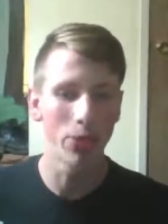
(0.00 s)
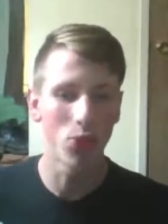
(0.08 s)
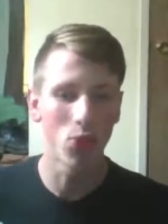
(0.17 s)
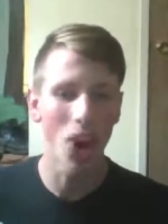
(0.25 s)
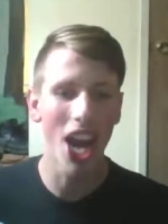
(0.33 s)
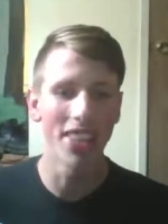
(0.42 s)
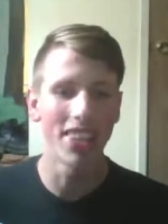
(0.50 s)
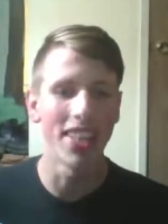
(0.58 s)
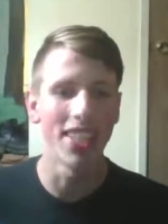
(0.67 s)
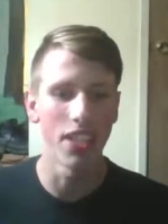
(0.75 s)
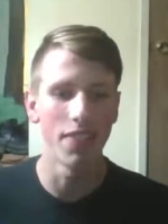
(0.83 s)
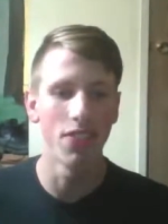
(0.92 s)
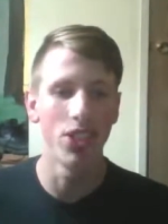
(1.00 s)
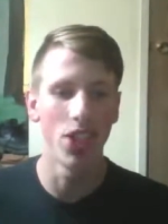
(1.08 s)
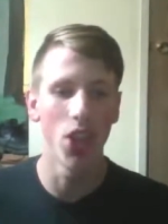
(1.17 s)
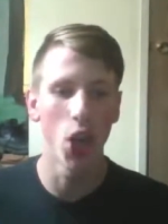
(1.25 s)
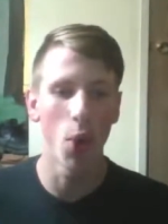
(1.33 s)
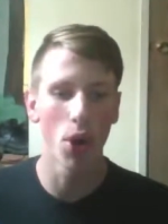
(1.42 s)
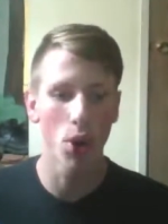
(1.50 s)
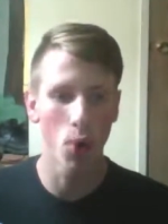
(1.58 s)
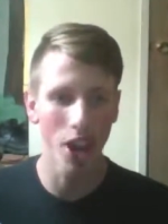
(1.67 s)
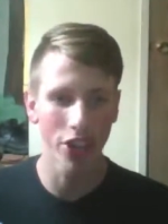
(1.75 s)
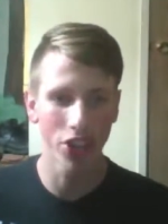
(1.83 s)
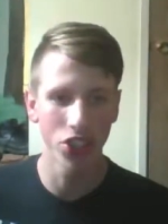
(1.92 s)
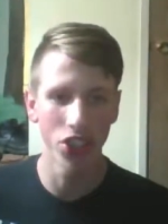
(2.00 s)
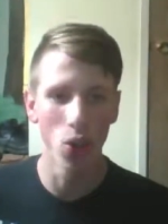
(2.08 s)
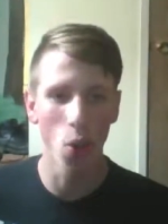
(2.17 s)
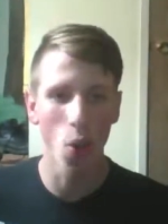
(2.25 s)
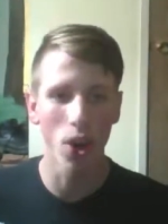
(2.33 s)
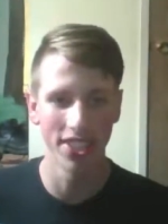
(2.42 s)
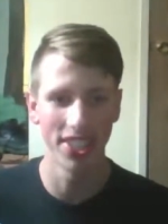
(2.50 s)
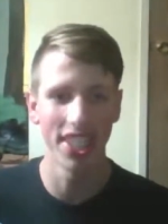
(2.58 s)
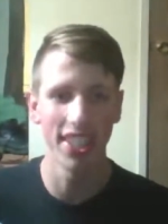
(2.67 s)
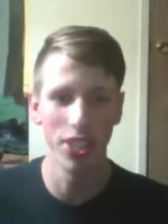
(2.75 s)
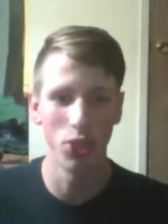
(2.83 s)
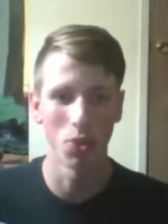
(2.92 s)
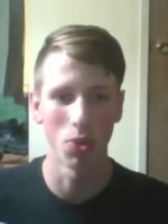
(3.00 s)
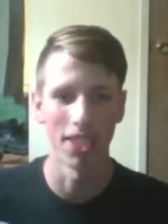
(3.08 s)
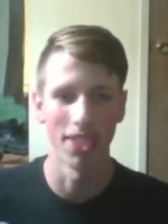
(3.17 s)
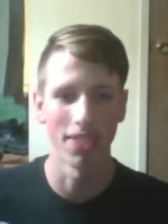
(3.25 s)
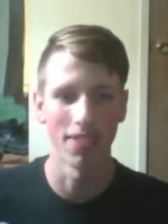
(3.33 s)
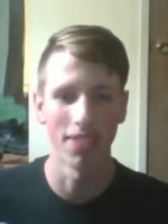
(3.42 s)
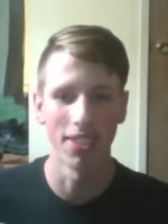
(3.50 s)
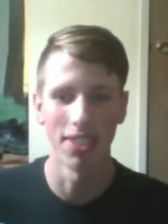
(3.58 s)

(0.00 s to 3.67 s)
to write this if you didn't know what a question or a sentence was?